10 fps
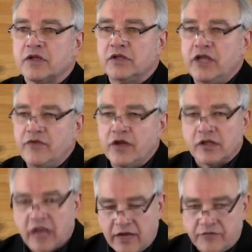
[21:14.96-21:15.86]
Leaving
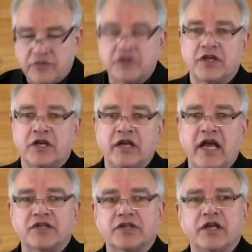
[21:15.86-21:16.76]
a life of sin,
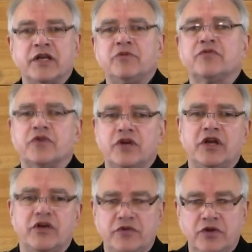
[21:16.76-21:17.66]
asking him to
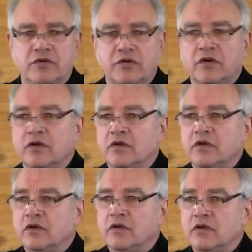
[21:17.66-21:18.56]
forgive you,
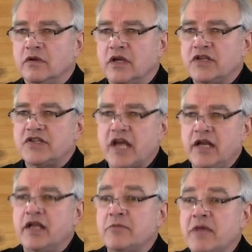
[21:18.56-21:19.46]
and
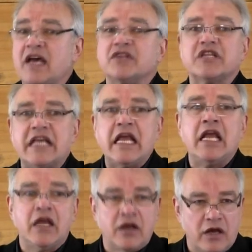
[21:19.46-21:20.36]
setting him as
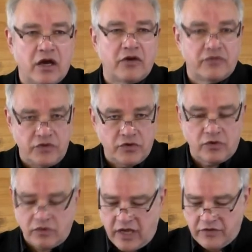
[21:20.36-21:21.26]
king of
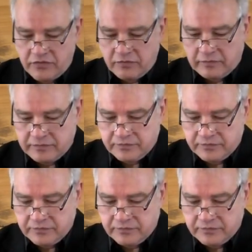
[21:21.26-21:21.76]
your life.